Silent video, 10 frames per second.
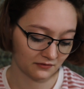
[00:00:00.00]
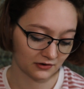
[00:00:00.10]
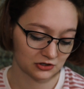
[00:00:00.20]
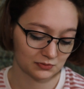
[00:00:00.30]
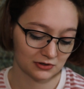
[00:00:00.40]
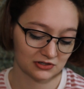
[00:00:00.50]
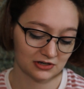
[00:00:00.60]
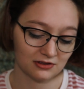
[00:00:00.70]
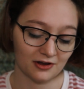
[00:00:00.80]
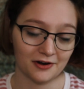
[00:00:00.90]
the first
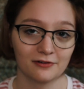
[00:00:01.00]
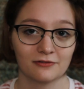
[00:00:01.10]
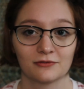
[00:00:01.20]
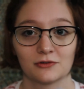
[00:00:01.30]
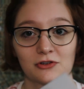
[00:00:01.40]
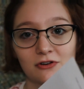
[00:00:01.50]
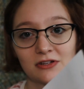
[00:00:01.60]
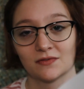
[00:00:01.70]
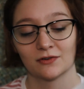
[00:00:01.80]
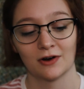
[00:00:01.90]
person he thought of was
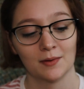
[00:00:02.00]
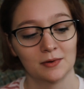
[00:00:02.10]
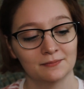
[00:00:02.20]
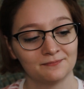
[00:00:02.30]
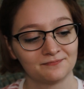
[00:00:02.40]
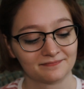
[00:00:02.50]
Christopher Robin.